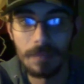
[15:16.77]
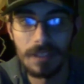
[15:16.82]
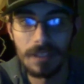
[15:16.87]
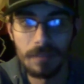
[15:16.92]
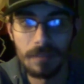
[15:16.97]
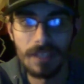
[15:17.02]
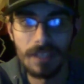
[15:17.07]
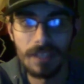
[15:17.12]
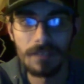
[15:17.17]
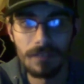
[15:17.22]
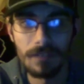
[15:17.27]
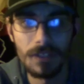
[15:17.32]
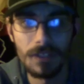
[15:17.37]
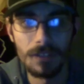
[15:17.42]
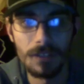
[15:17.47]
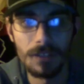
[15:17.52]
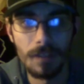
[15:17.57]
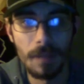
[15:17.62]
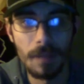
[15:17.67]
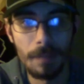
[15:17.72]
a review
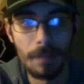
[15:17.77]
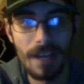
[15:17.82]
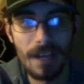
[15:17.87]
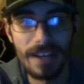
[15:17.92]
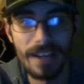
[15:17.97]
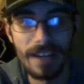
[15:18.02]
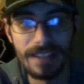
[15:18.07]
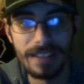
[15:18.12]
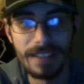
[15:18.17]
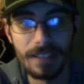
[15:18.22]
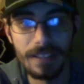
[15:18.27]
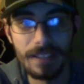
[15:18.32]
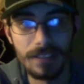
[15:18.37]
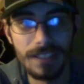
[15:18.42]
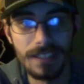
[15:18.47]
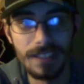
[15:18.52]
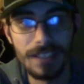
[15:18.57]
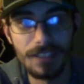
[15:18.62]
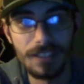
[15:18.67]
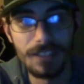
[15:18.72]
on my Pioneer
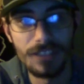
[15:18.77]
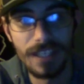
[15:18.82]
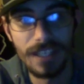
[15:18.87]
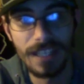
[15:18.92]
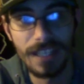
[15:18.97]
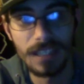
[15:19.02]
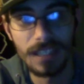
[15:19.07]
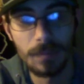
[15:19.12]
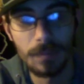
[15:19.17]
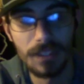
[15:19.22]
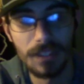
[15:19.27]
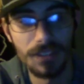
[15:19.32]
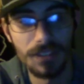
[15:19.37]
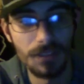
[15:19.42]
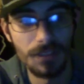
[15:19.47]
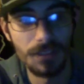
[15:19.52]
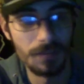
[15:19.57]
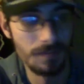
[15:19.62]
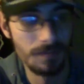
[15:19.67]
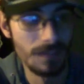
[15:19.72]
DDJ
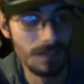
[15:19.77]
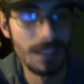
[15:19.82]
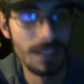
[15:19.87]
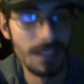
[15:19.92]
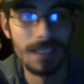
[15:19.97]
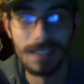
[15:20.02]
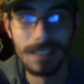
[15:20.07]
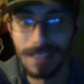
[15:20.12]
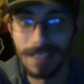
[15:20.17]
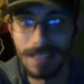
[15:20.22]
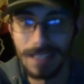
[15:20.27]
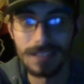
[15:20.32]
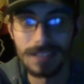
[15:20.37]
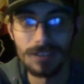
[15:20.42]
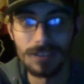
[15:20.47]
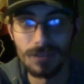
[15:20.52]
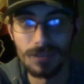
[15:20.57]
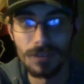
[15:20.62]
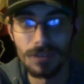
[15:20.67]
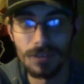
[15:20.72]
SB2. That
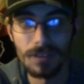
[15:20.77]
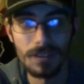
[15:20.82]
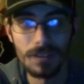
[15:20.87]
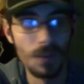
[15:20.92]
controller,